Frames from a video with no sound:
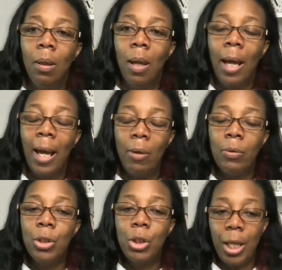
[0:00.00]
How
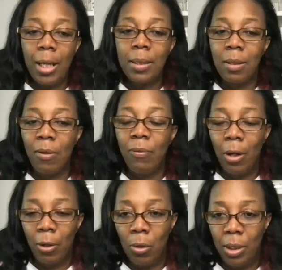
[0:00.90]
to share stuff
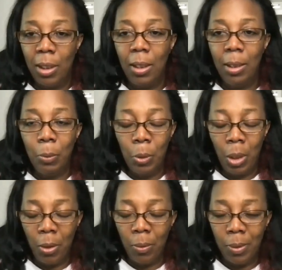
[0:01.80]
iconically, we'll
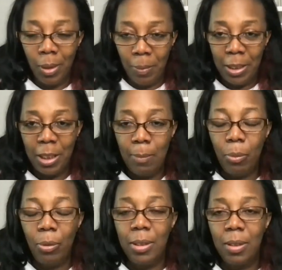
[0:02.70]
go a bit
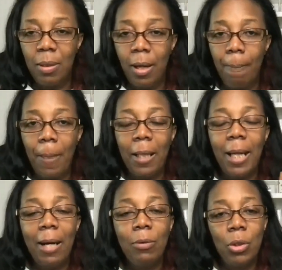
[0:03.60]
deeper into that, and
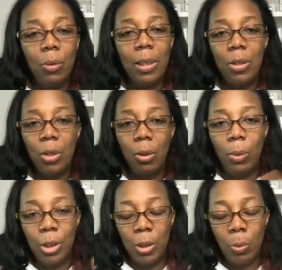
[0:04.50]
how to do it as you,
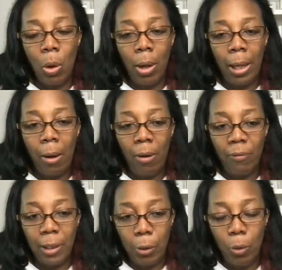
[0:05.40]
which is why
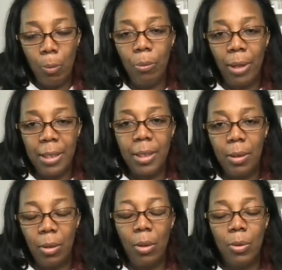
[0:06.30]
I've
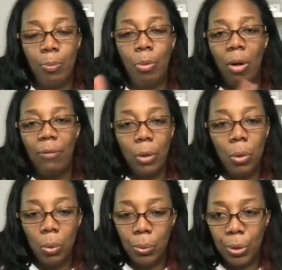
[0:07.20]
incorporated those private
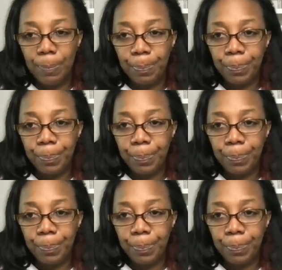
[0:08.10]
calls.